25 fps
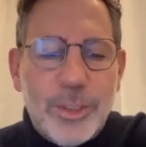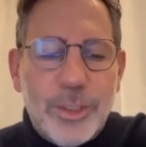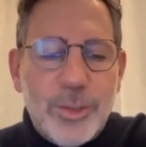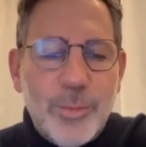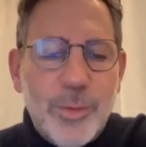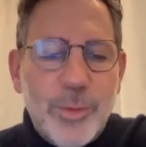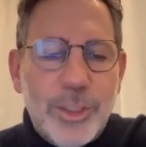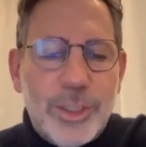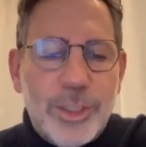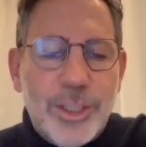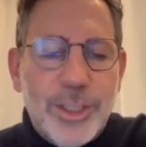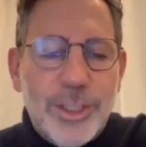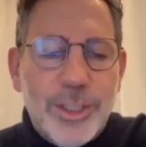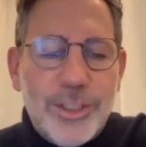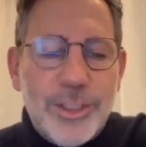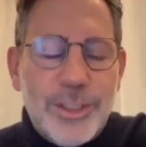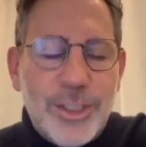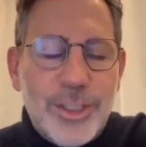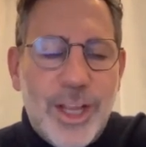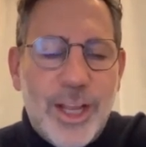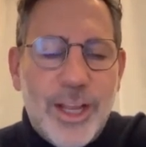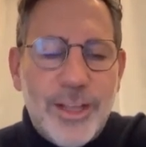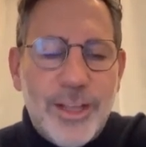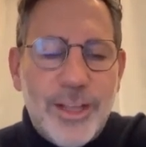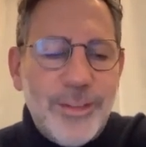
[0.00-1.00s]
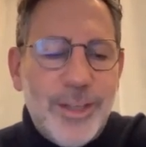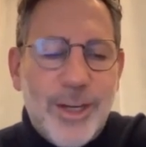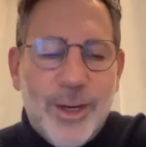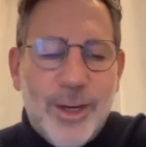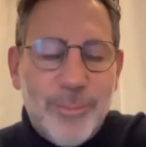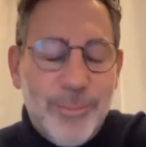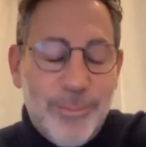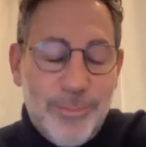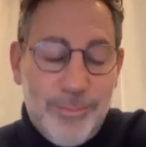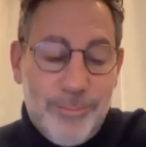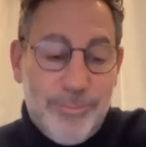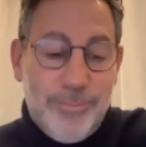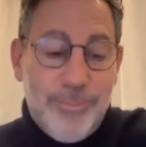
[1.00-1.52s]
which is
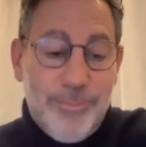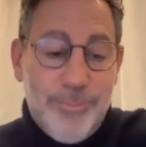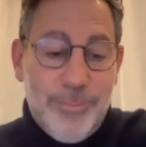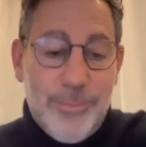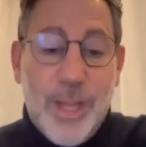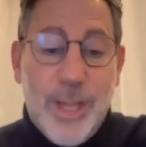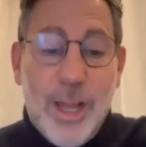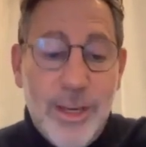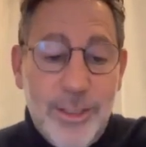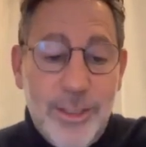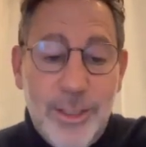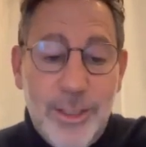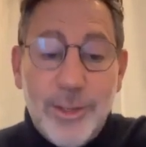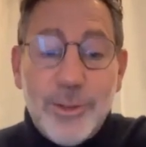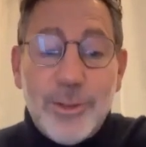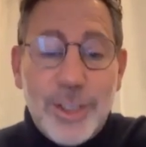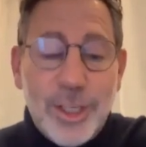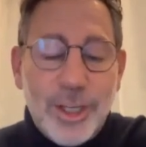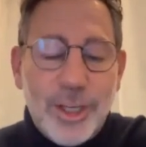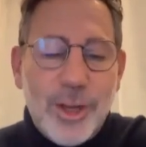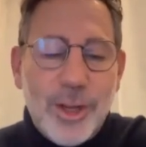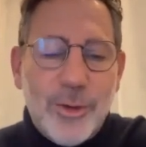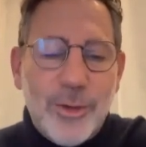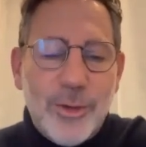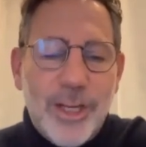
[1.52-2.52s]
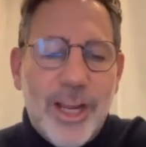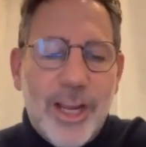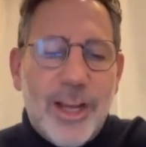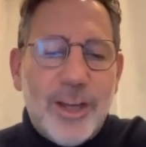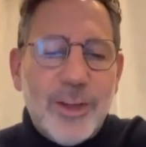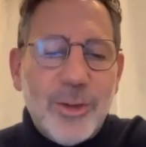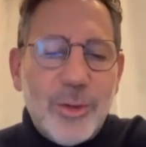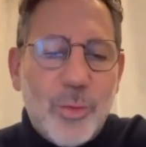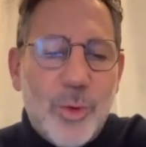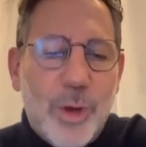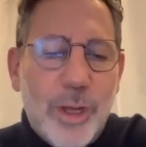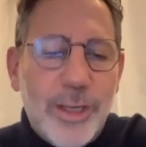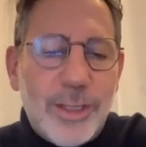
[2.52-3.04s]
9 years ago now,
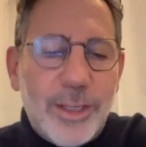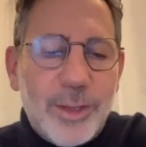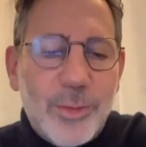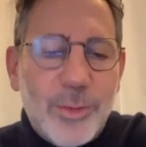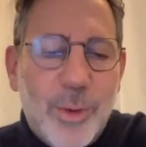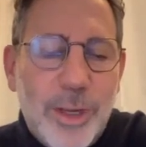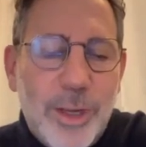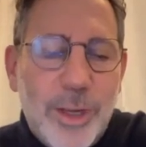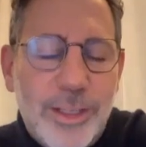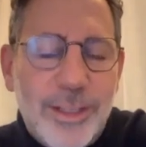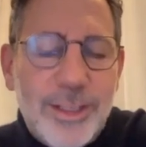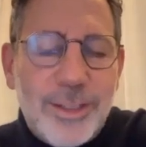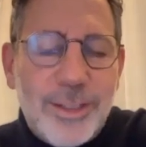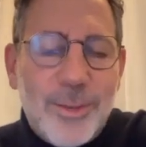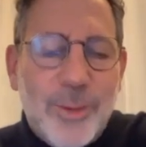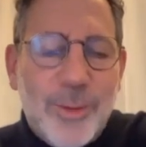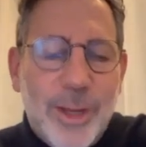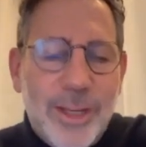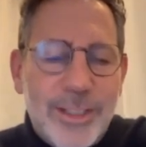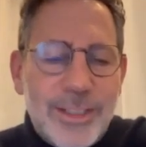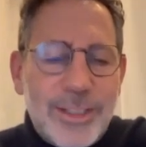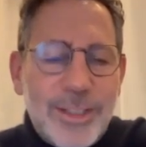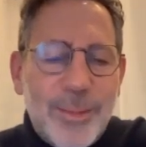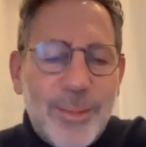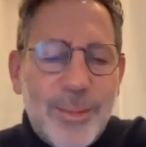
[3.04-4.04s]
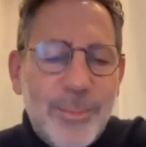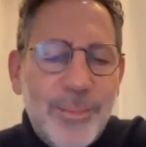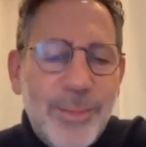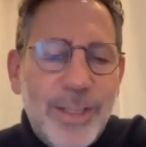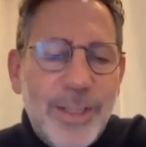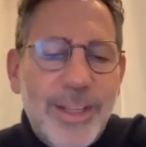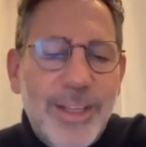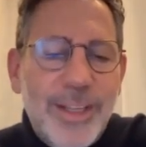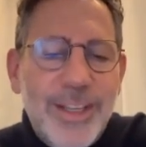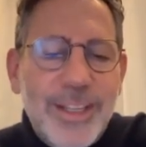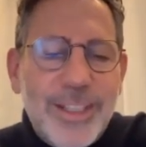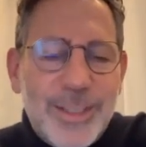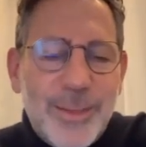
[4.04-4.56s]
quite some
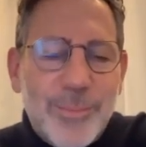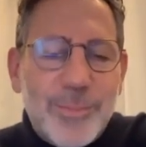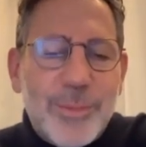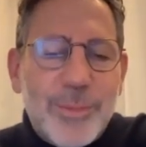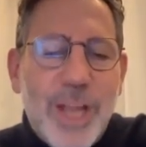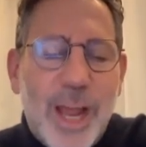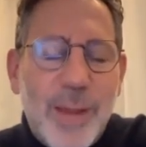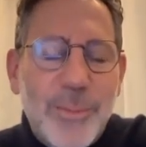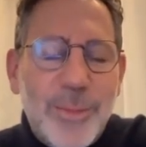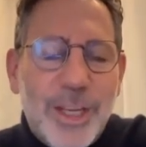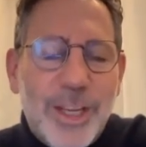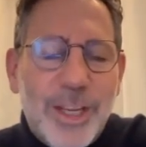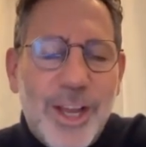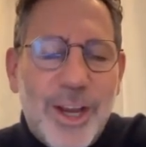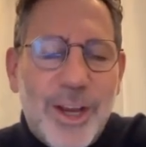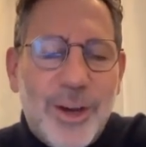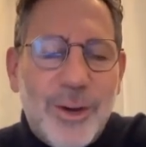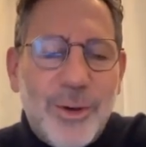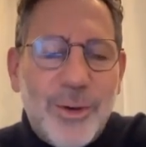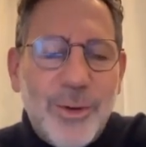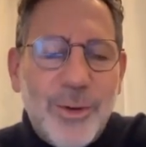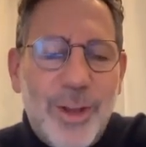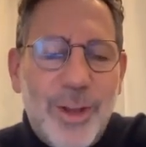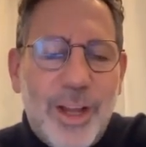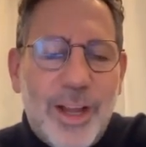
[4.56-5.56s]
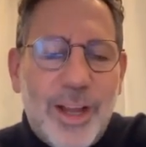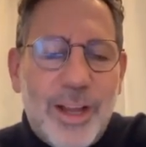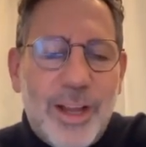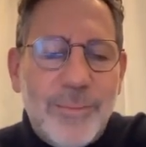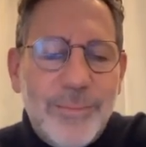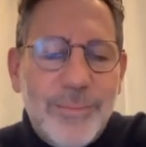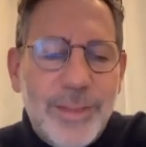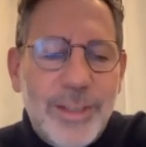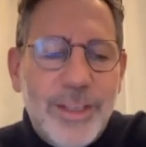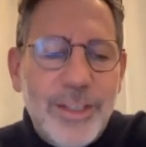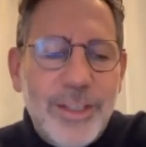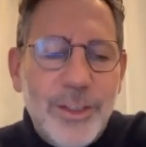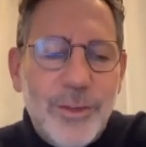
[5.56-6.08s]
time ago.
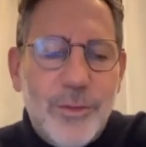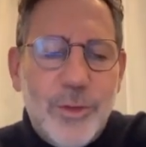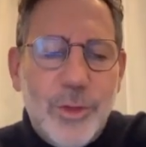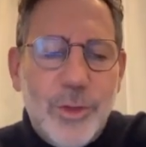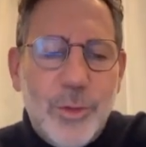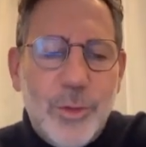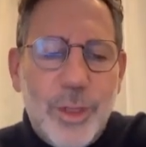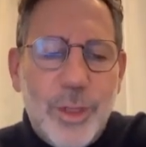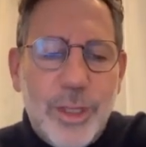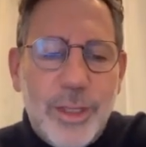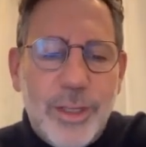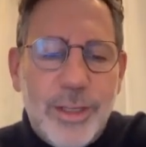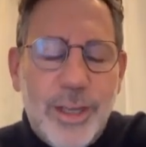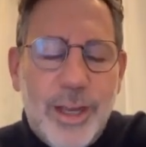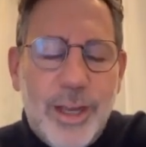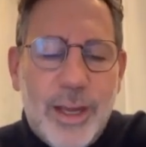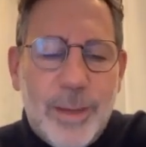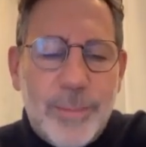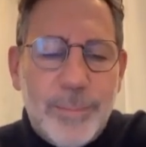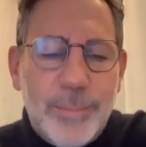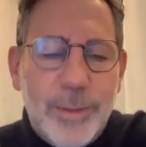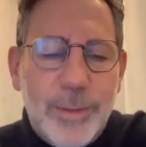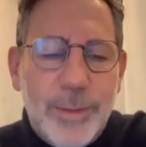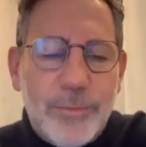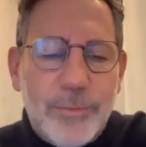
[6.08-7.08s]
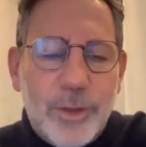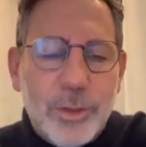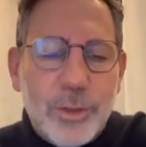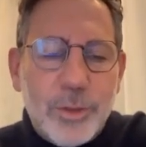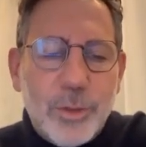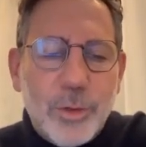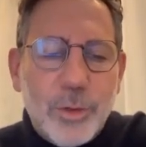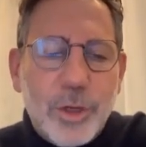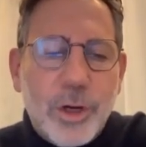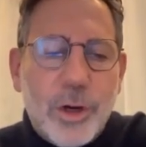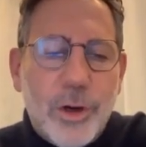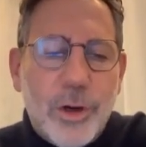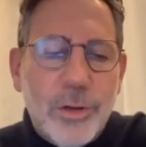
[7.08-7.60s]
View that
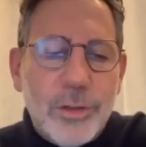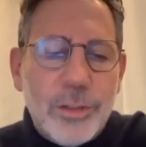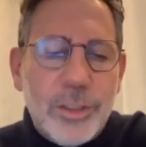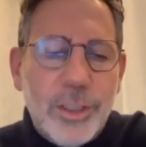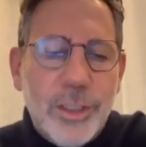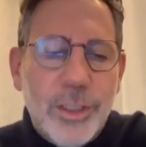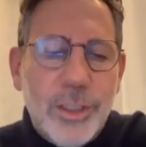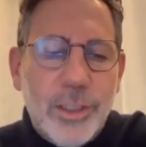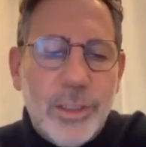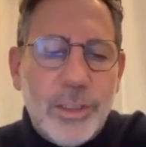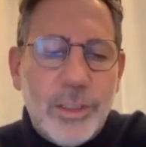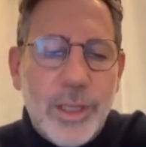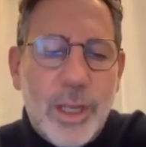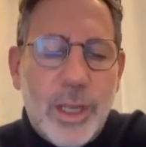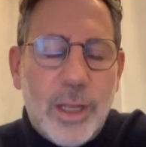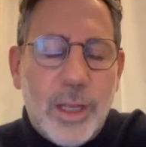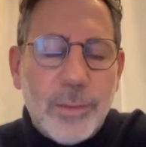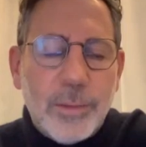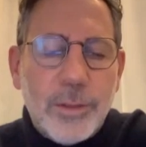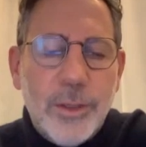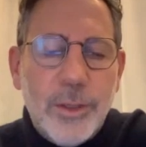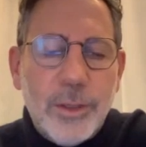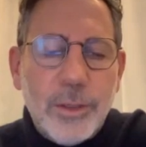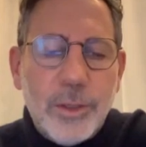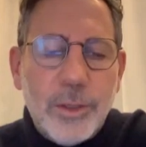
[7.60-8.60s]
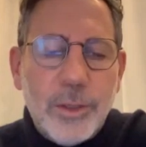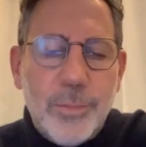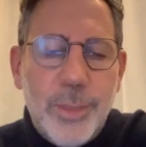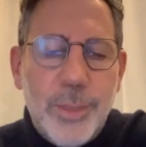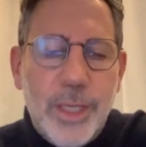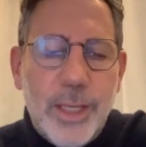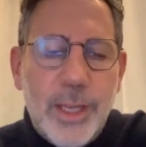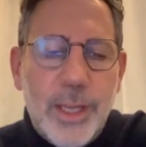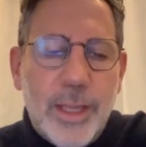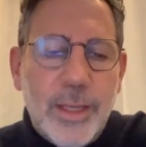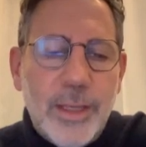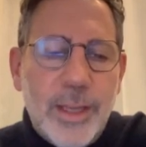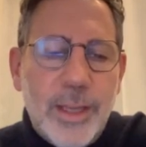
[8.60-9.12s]
virtual currencies could
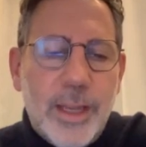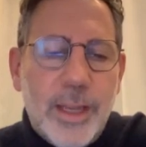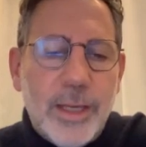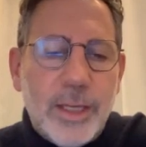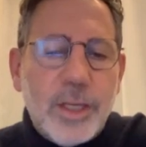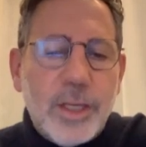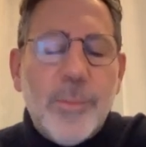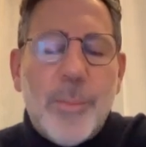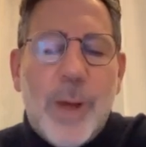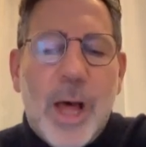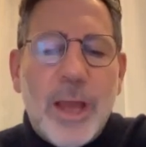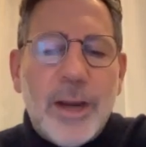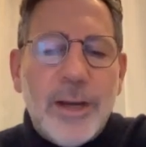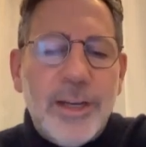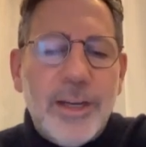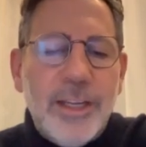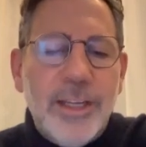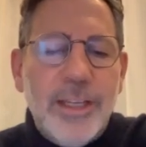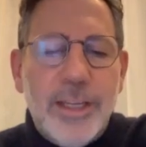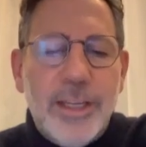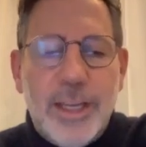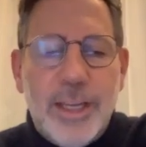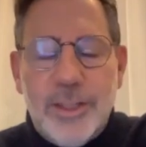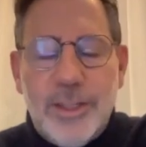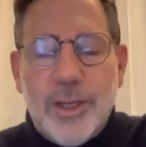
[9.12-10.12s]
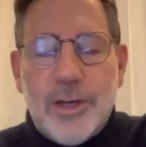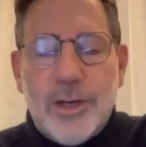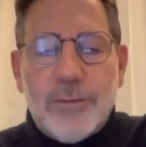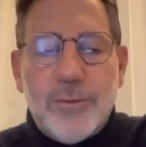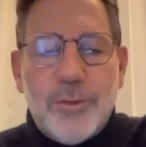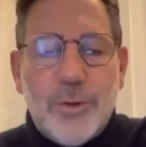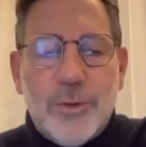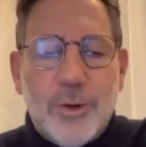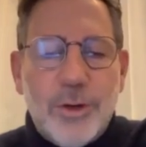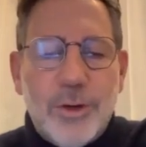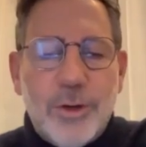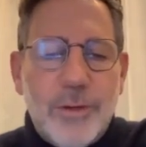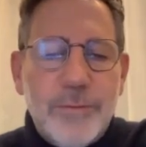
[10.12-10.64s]
be a commodity, and
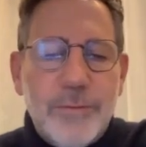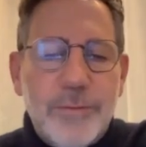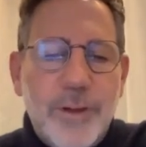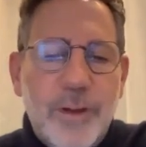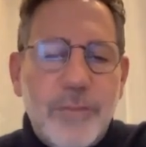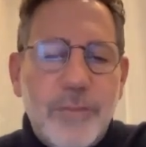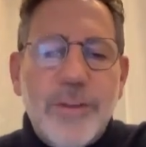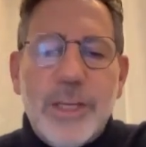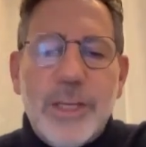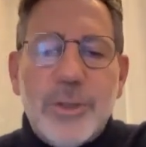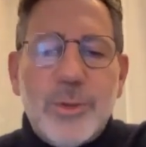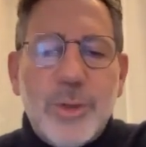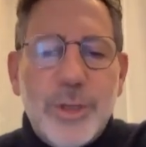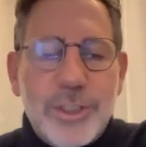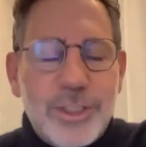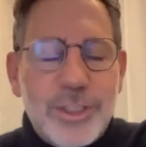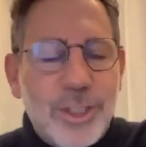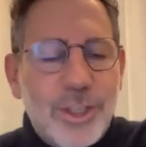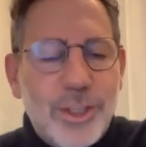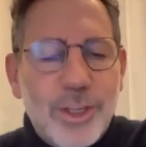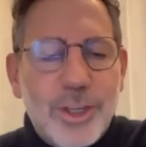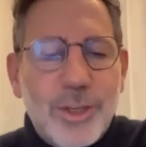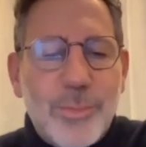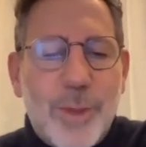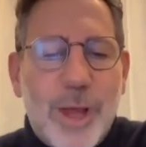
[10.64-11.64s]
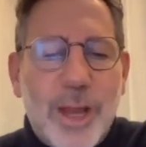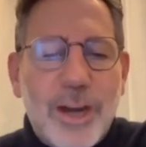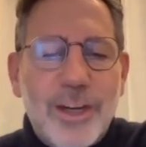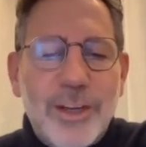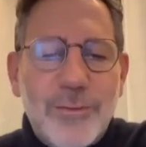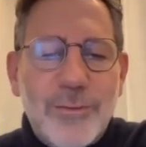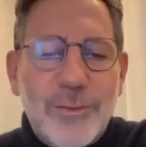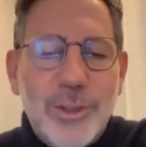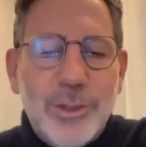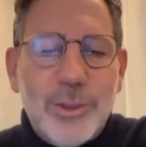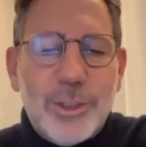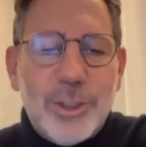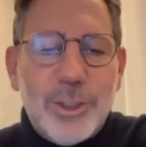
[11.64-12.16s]
therefore of interest to the Commodity
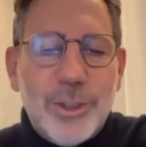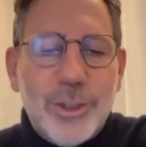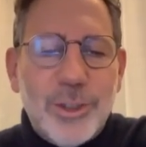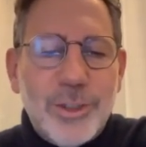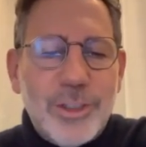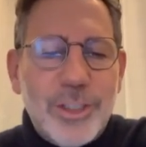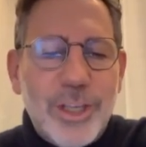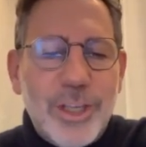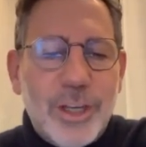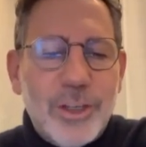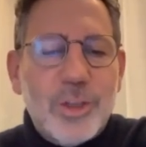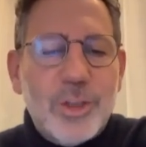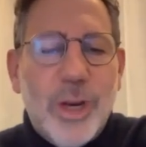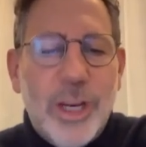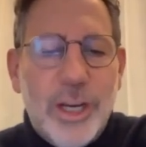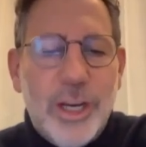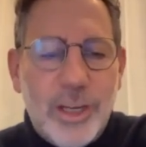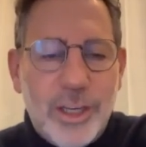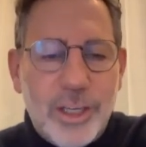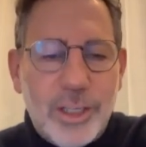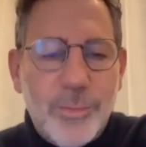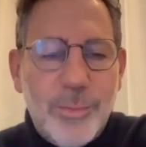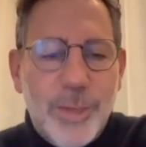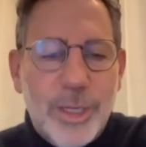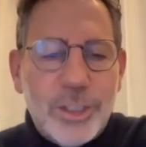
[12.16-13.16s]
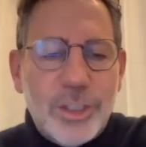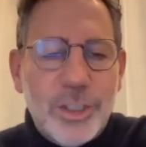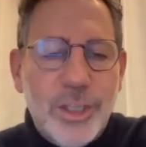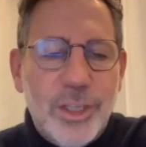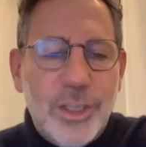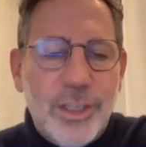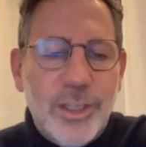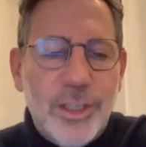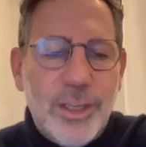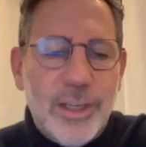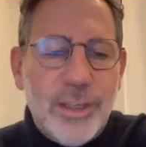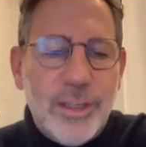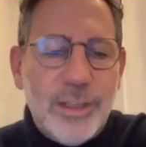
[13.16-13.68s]
Futures Trading
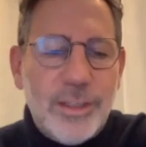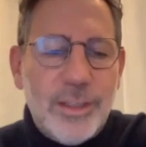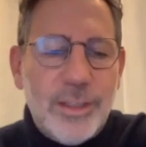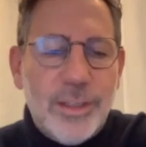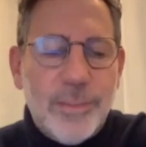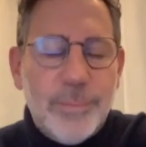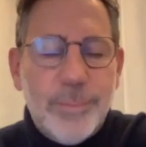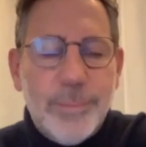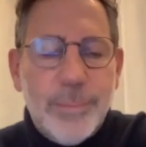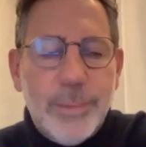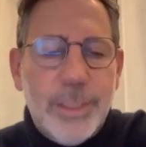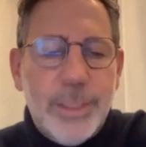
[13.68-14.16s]
Commission and the